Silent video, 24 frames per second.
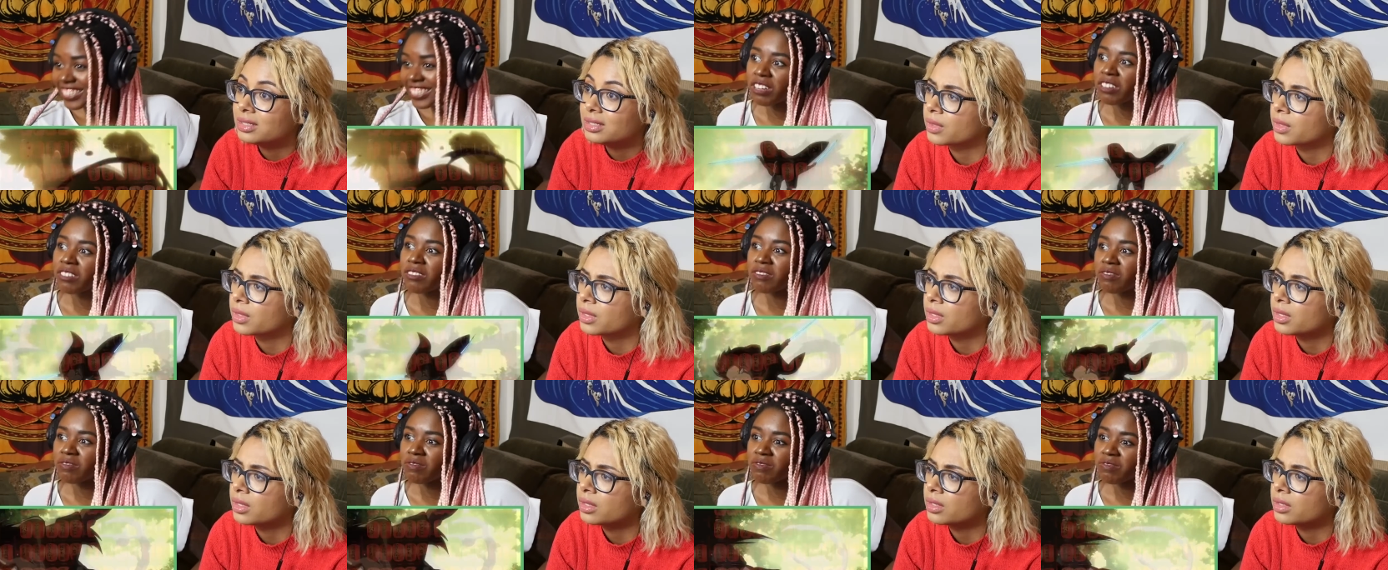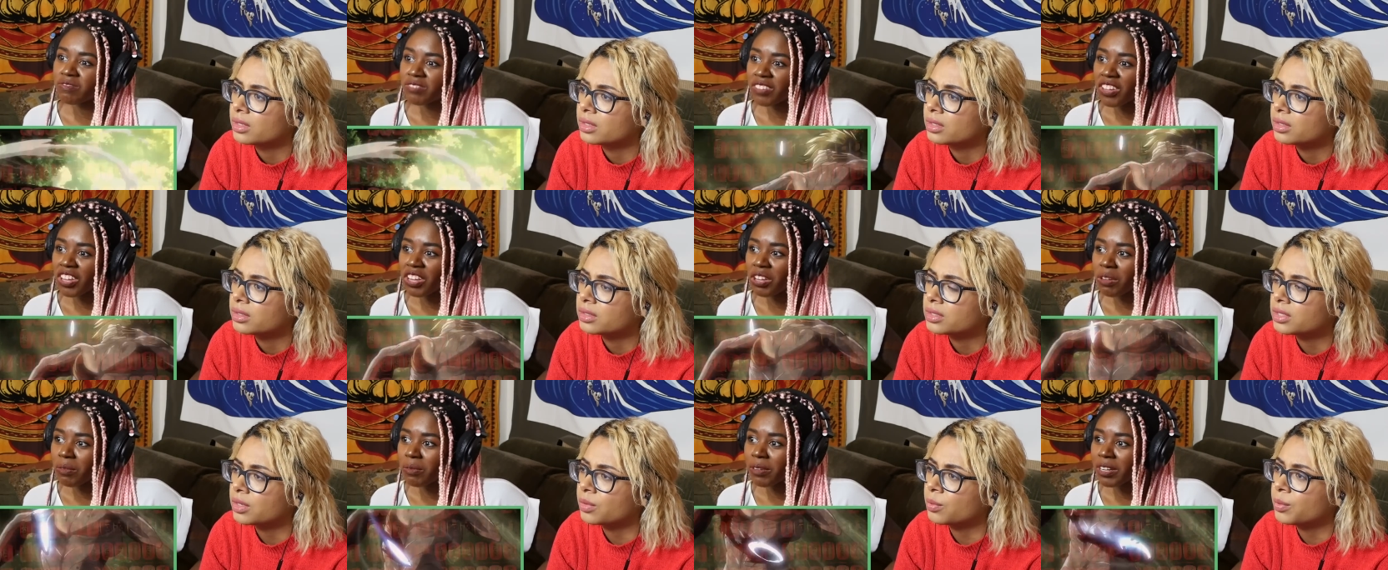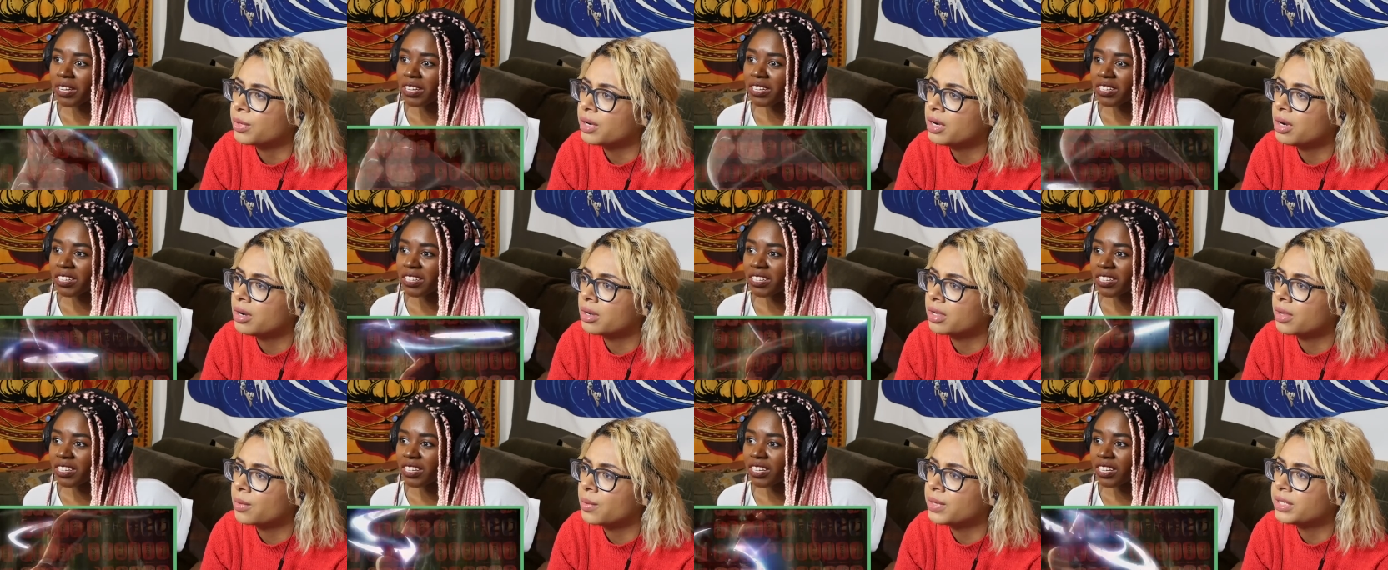Speaker 1: Oh. So
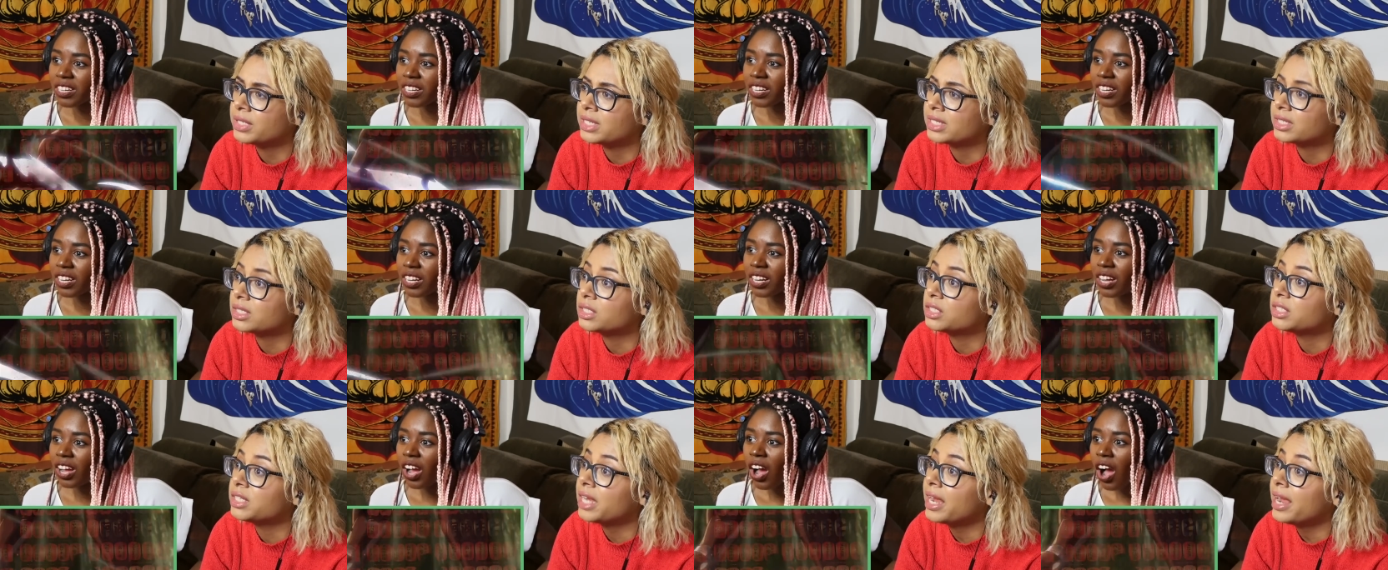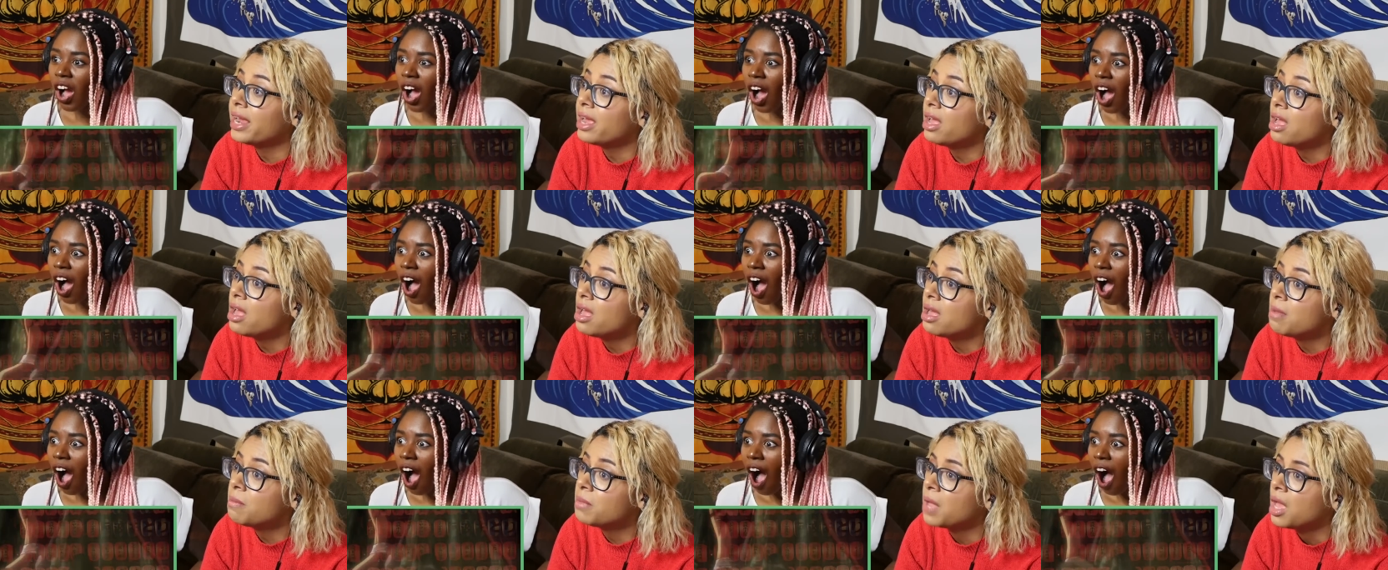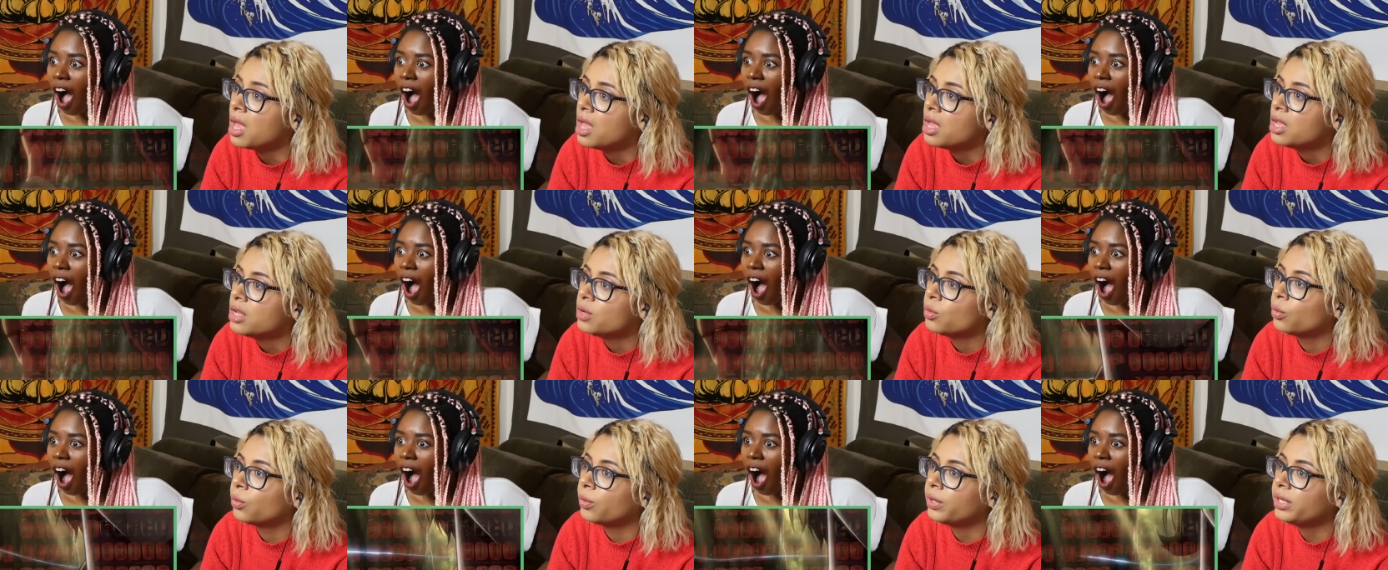we're going to. Damn!
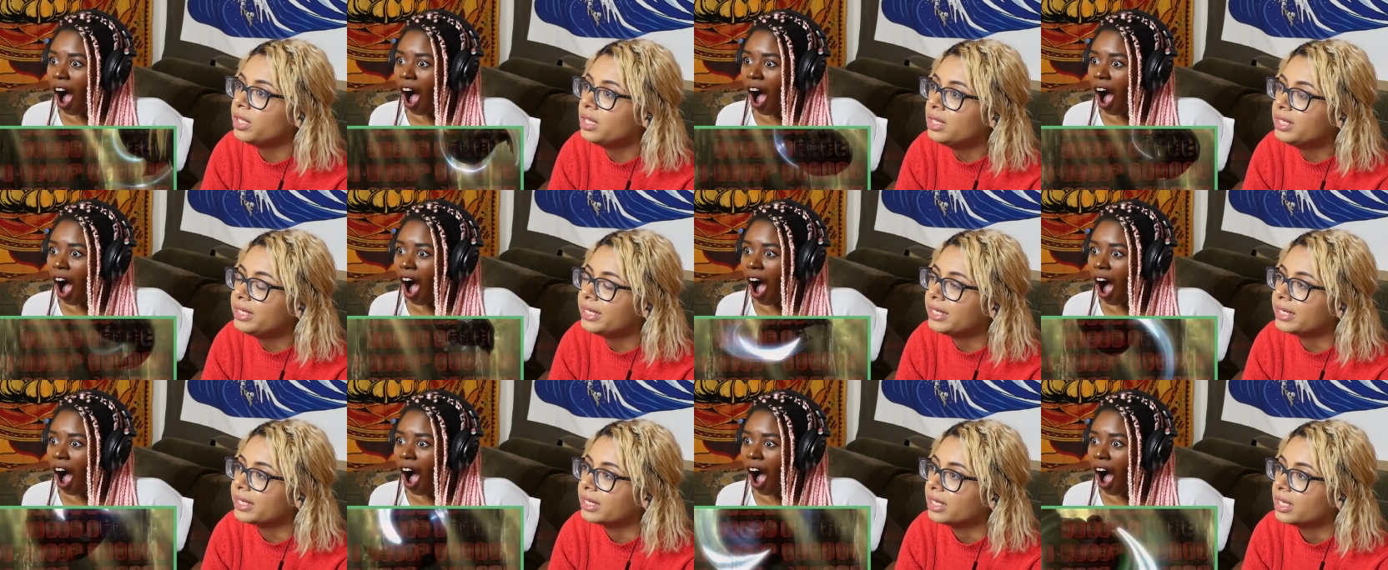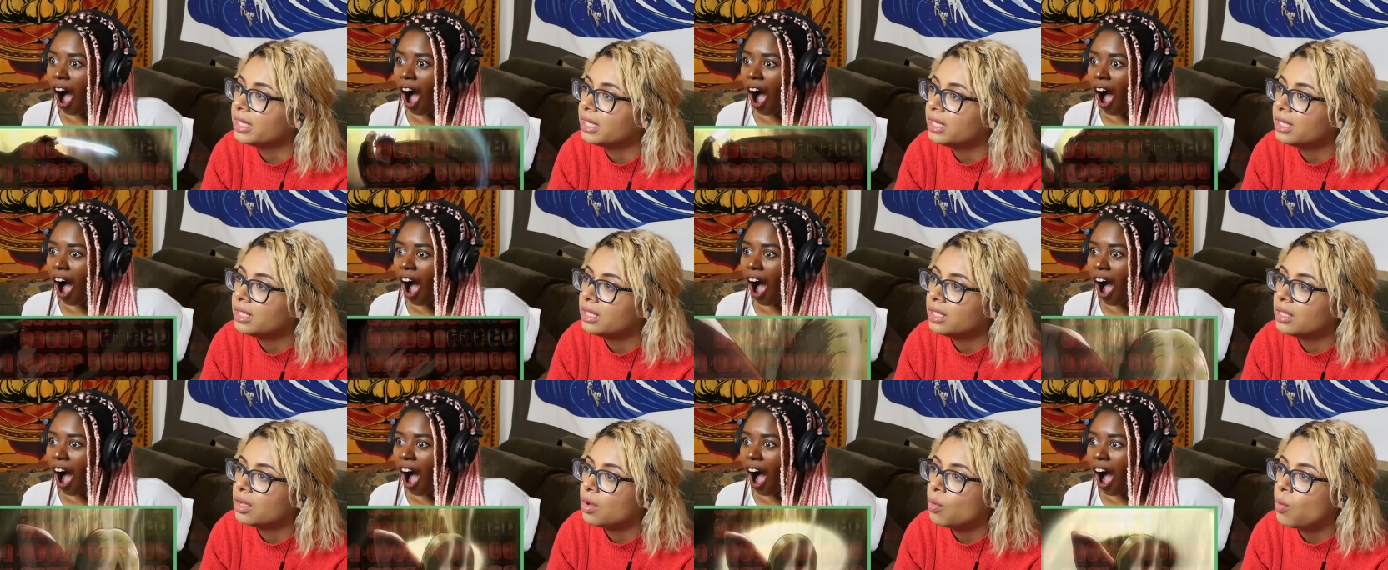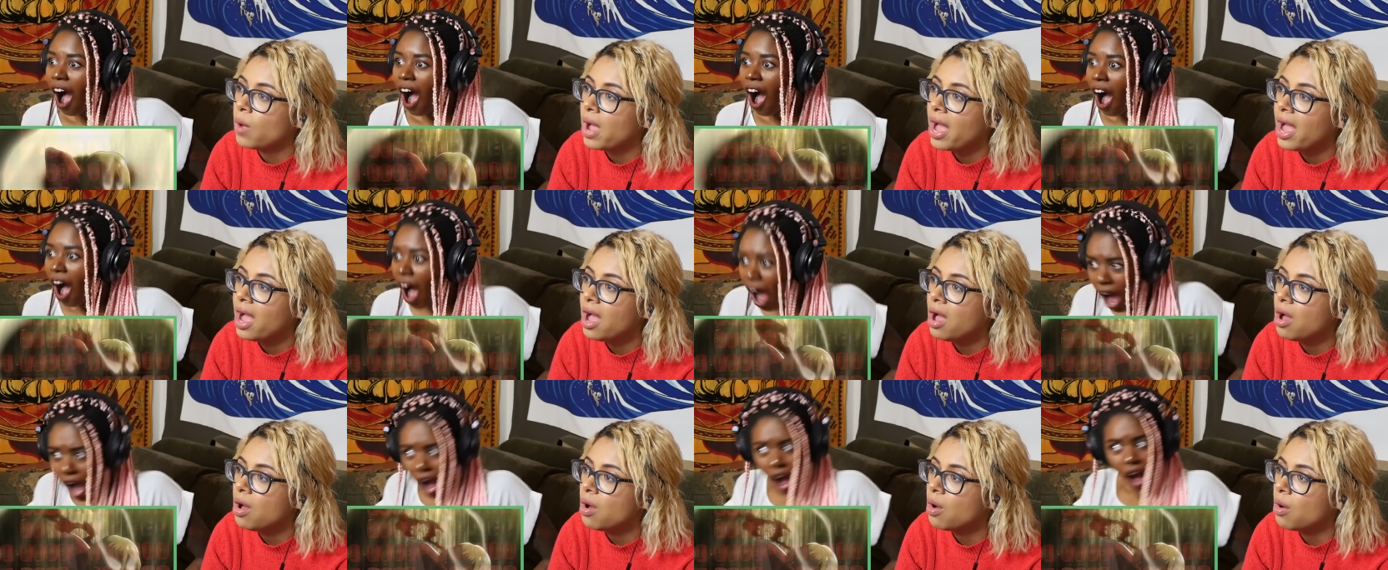Really?
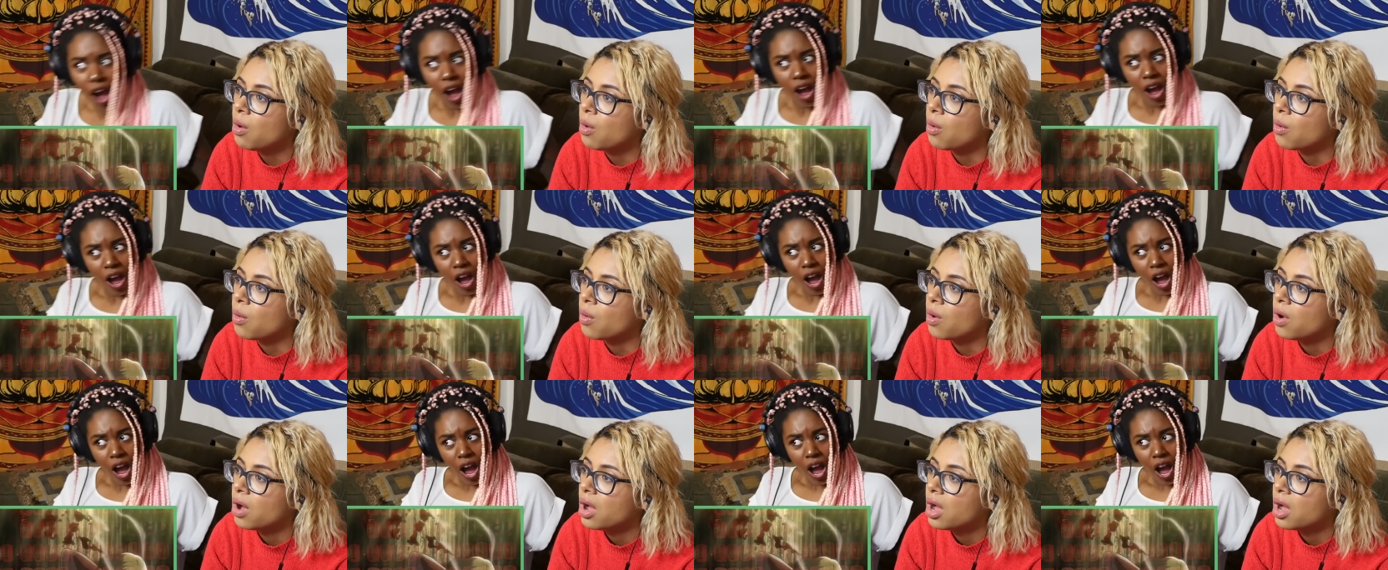Wow!